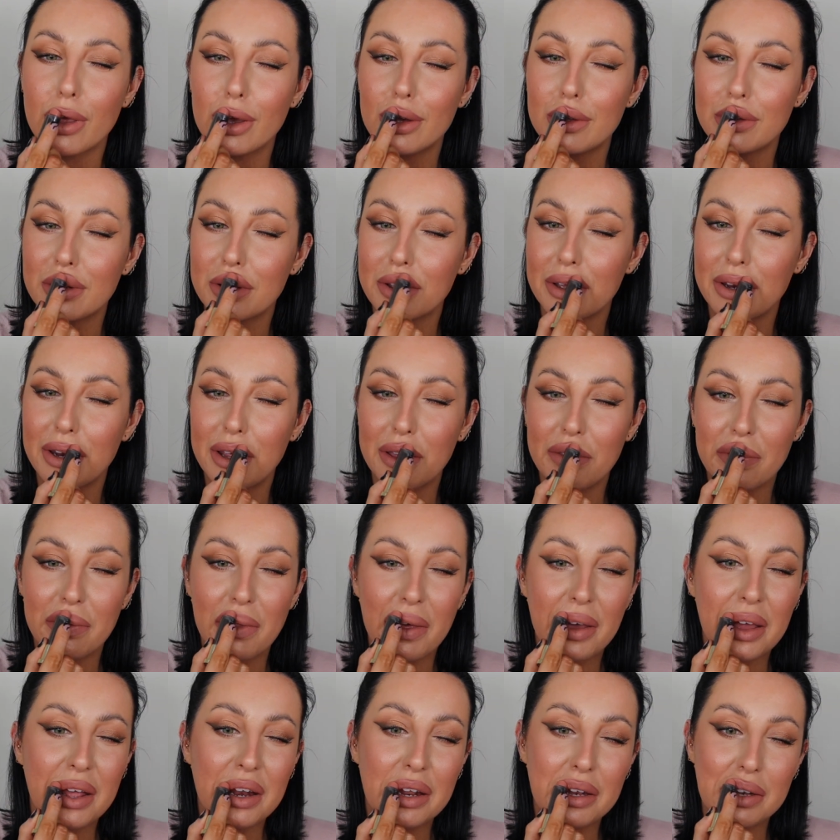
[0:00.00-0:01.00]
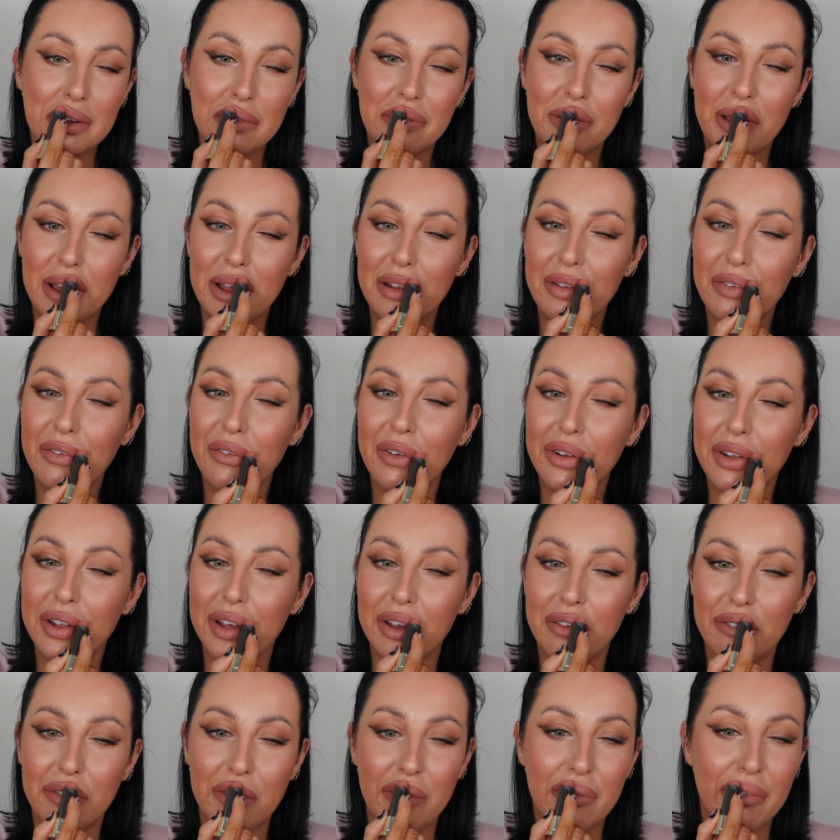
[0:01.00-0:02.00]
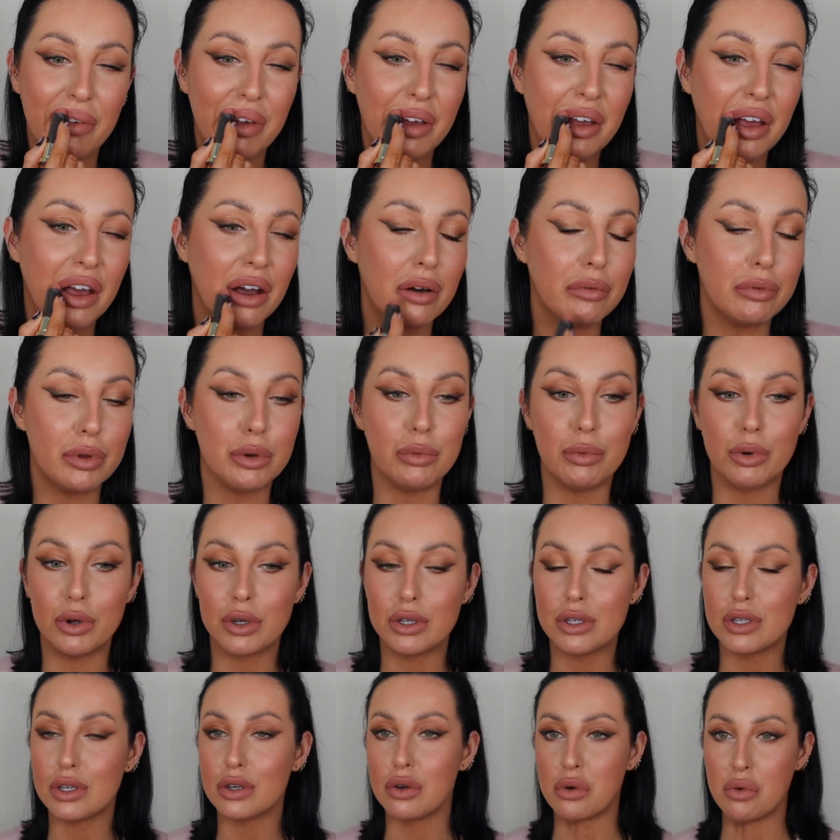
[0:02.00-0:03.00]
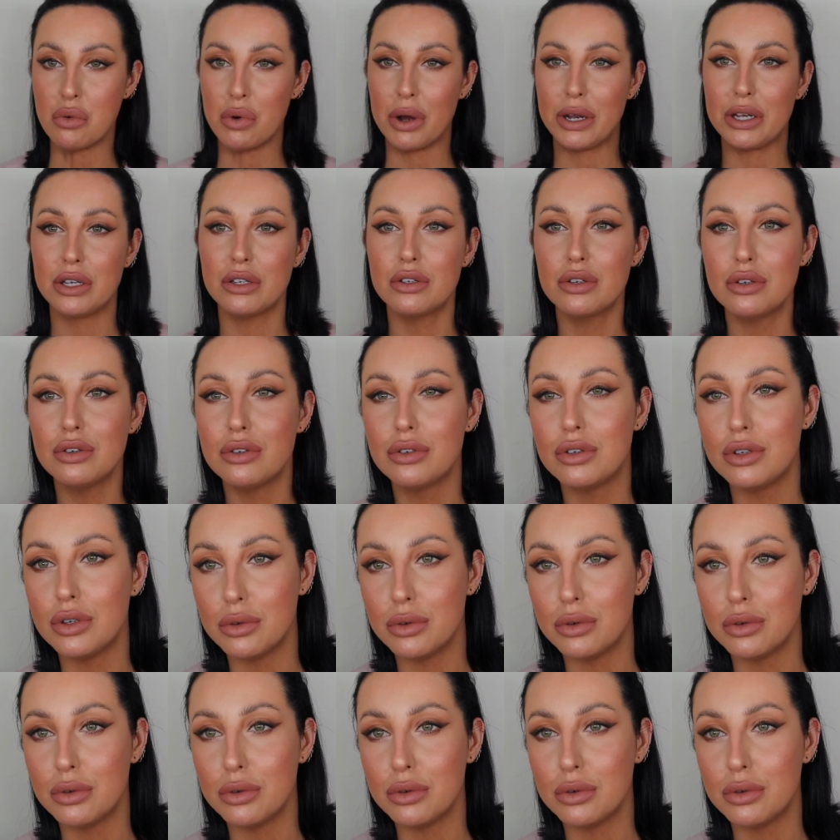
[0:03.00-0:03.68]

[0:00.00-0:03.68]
is a great thing, and it depends what type of makeup you want to go into.